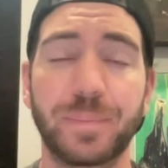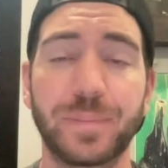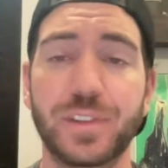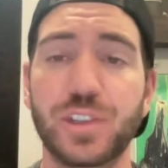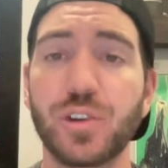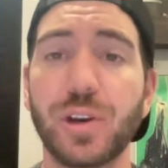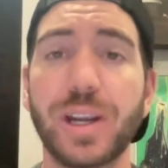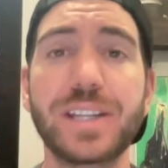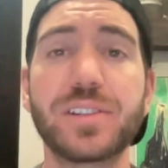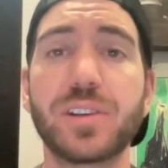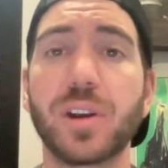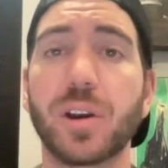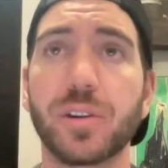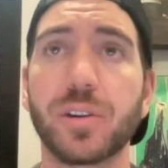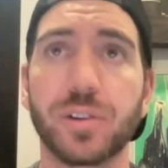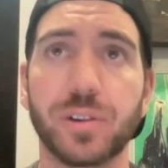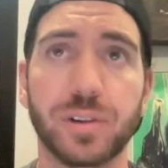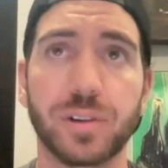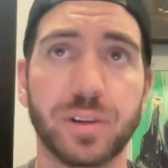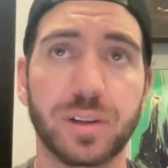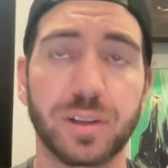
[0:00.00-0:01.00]
Trey
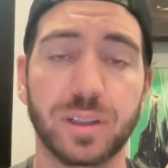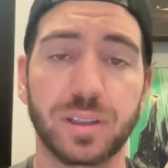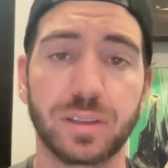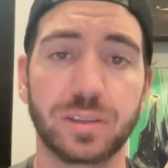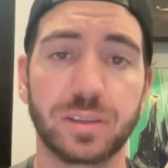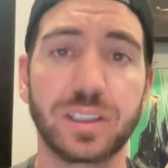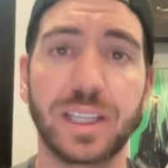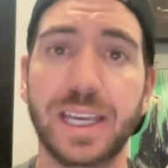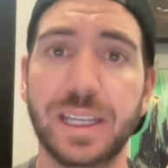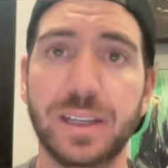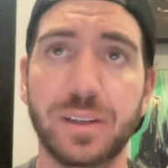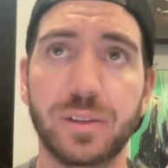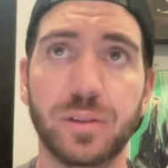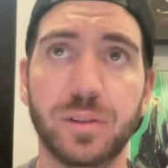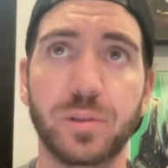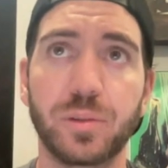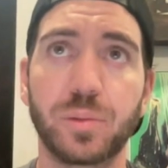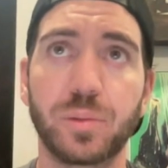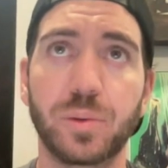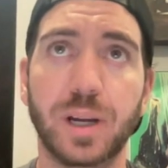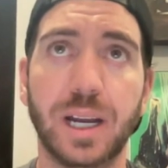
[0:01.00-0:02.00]
Turner, late,
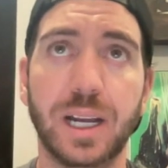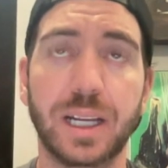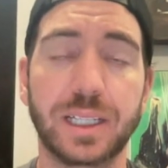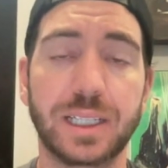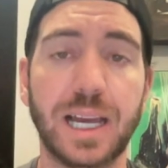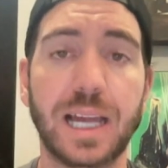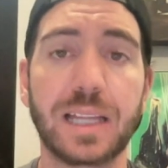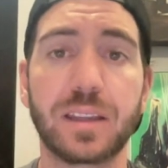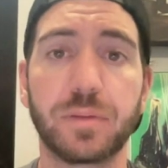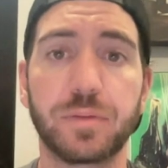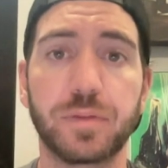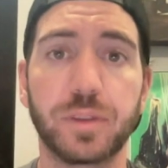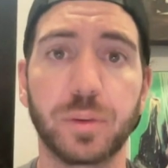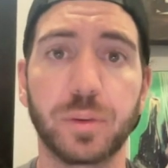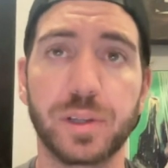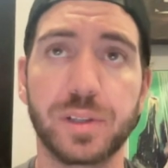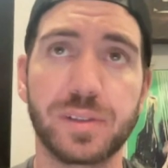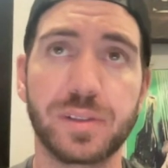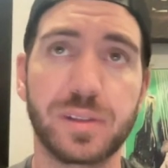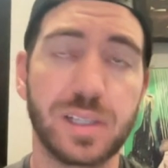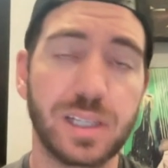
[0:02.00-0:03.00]
who got the
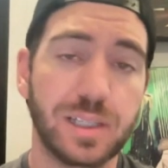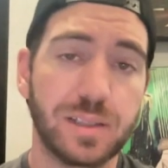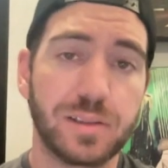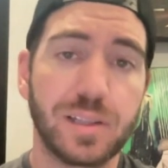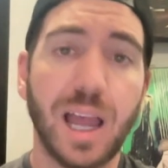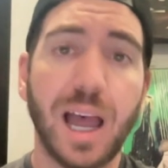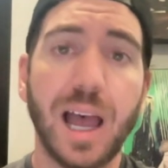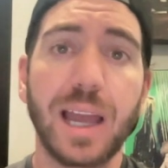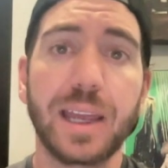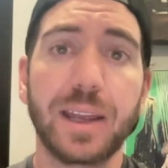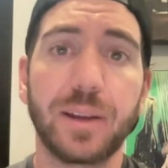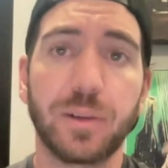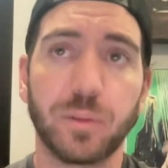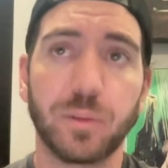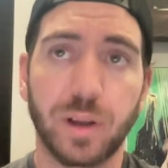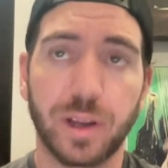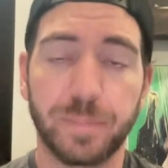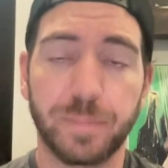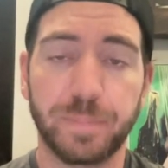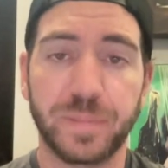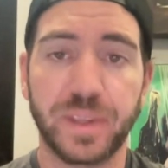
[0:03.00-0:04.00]
Phillies the tying
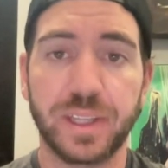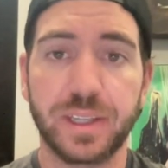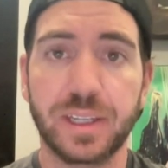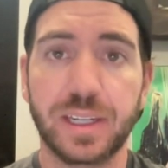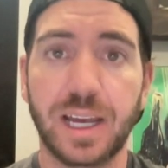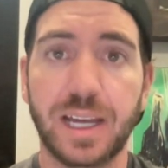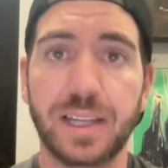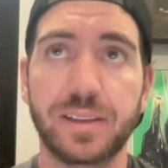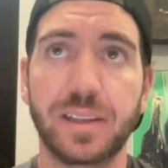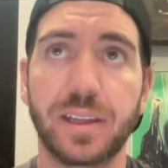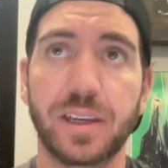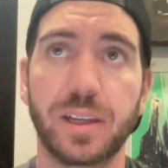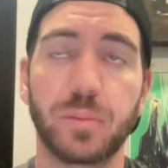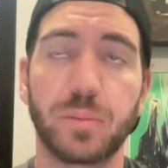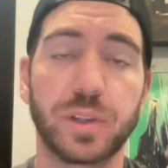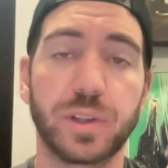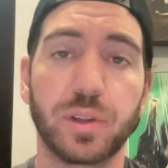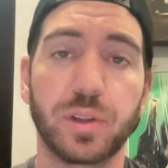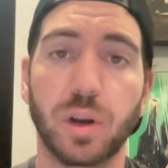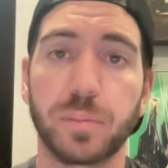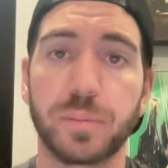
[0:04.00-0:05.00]
run in the 9th inning
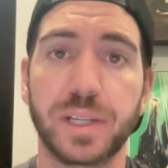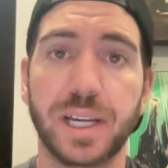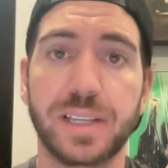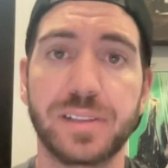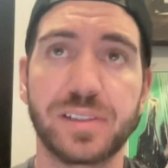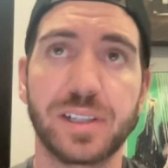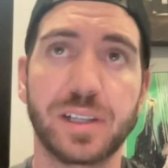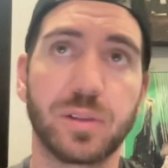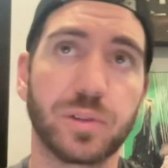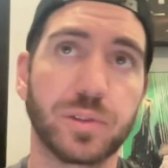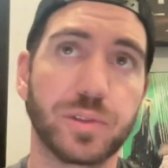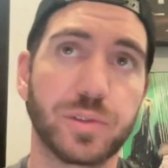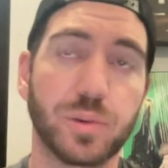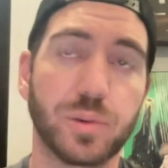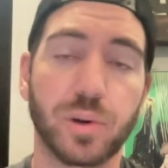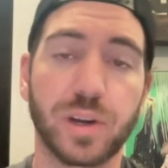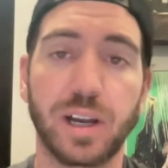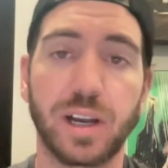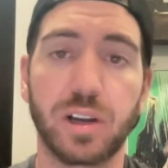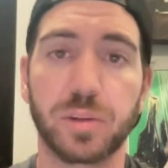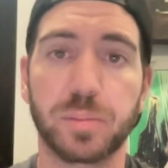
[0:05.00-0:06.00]
with an RBI single and
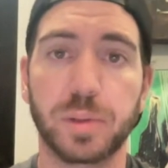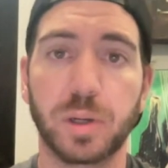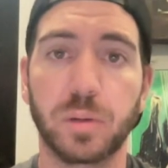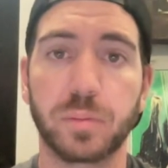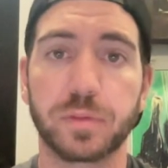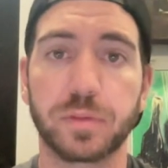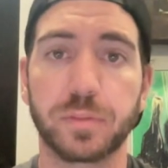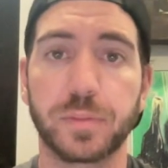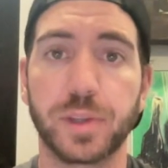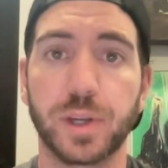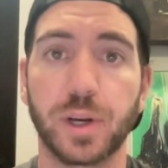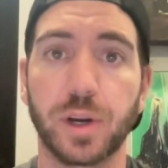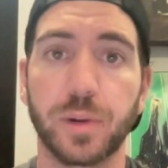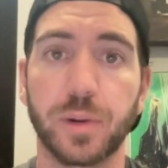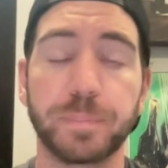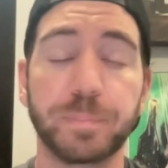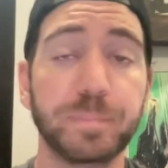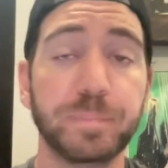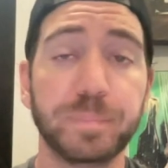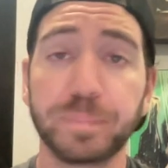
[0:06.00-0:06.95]
scored Alec Boehm from third.